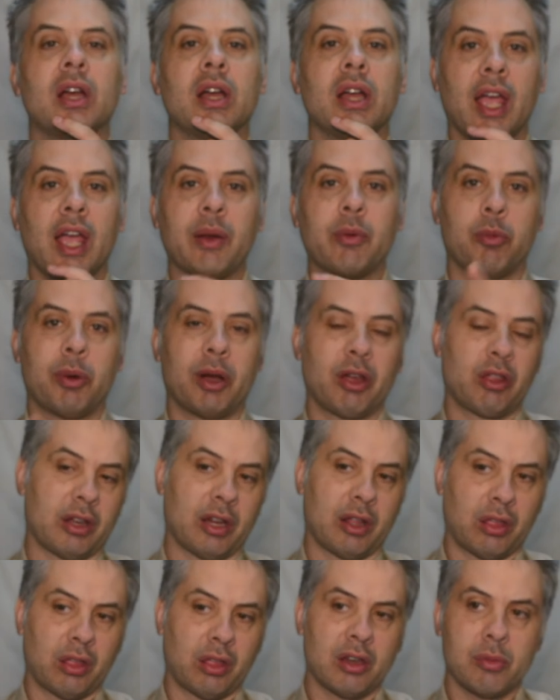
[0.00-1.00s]
it will basically
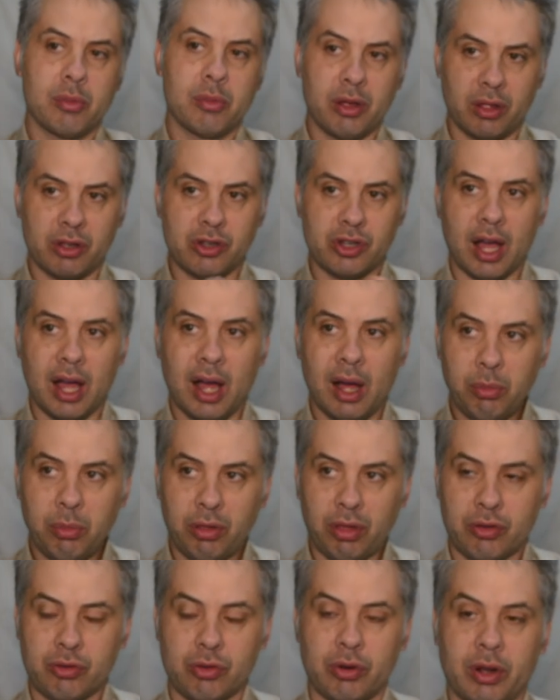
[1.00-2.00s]
send a message
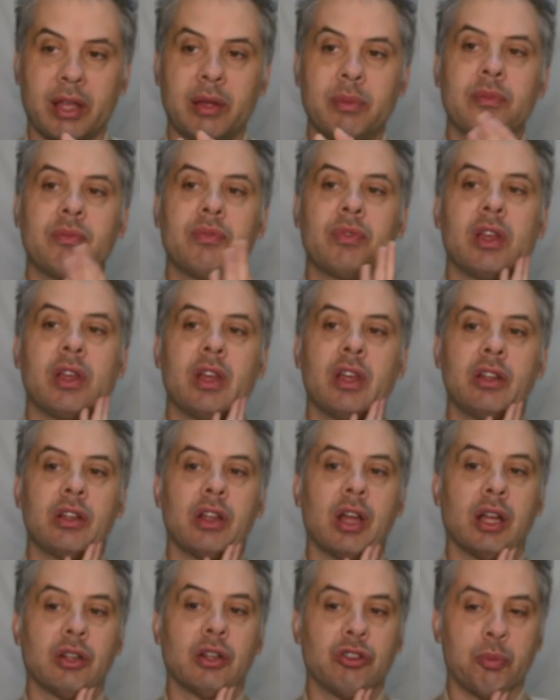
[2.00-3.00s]
upstream
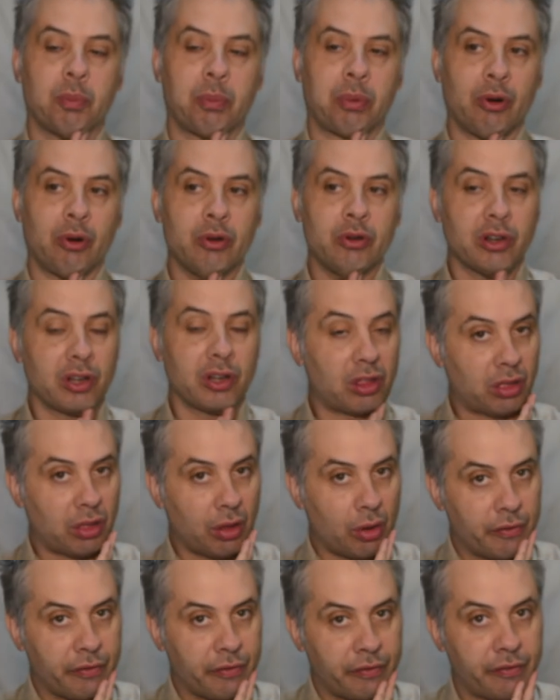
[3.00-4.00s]
to prune
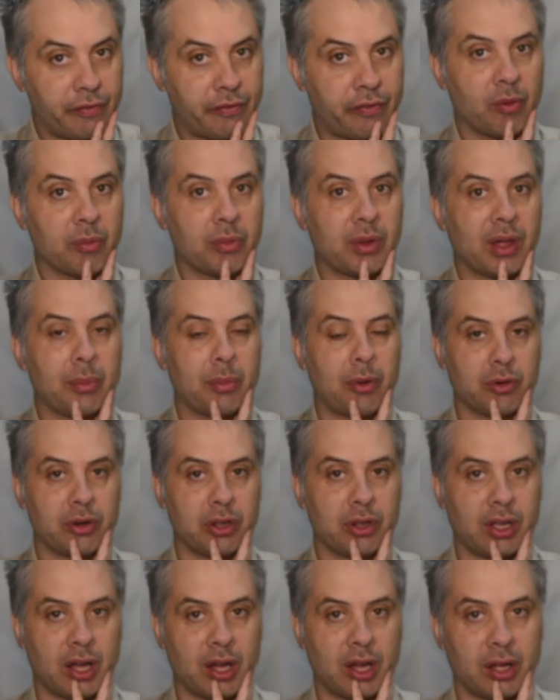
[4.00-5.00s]
itself from that
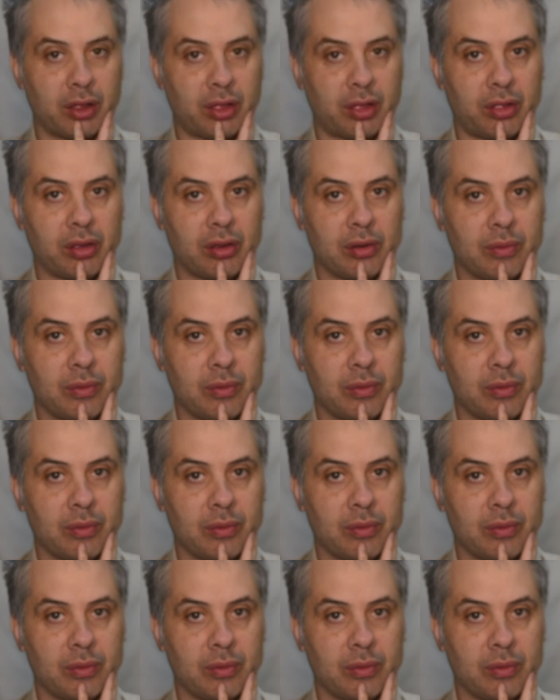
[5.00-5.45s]
multicast